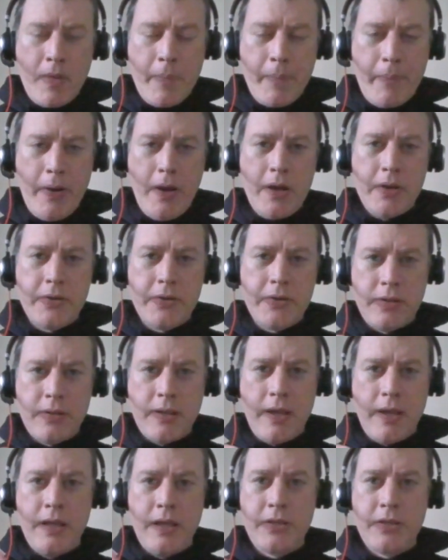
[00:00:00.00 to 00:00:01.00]
person,
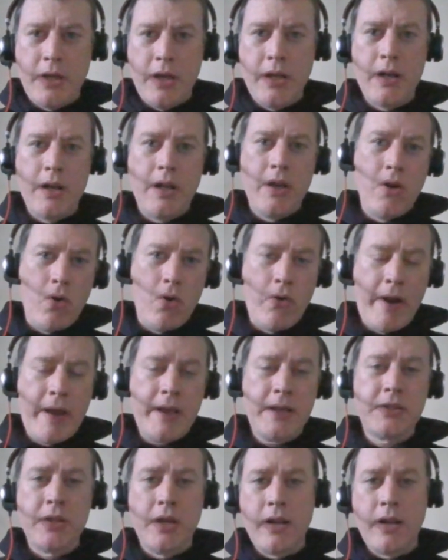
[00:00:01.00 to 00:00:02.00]
internally or
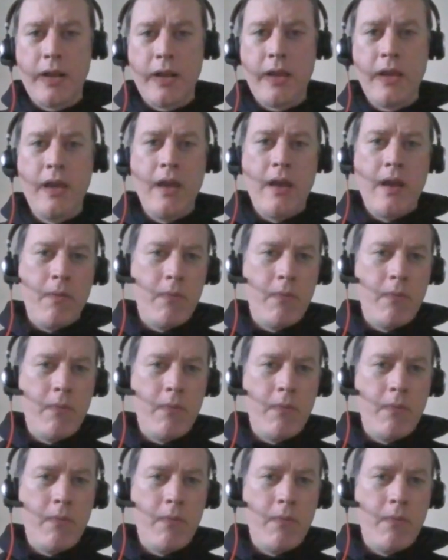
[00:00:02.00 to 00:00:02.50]
externally,